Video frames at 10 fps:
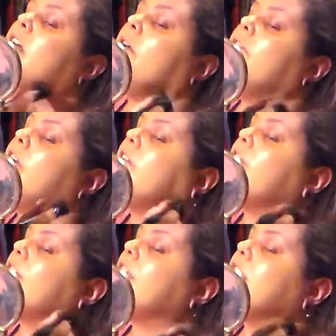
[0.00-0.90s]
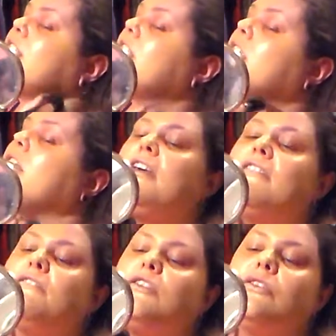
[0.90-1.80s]
got rid of was a
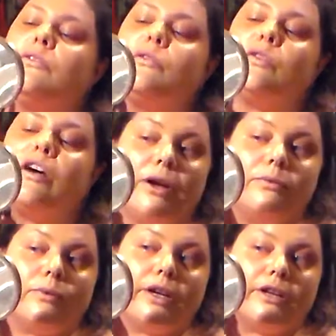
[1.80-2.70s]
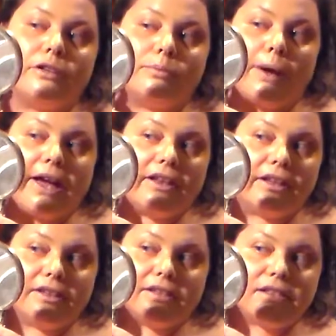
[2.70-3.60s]
few Wet n Wild
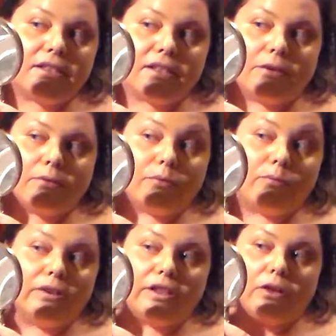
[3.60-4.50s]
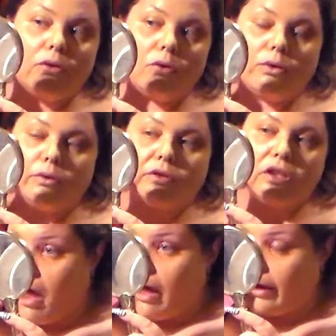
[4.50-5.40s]
palettes that were really old.
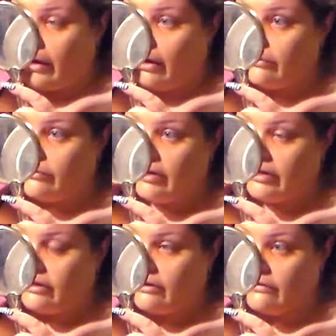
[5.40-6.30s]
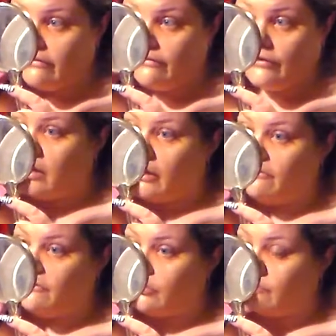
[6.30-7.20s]
I got rid of a
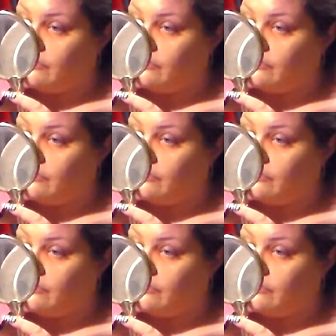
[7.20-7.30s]
few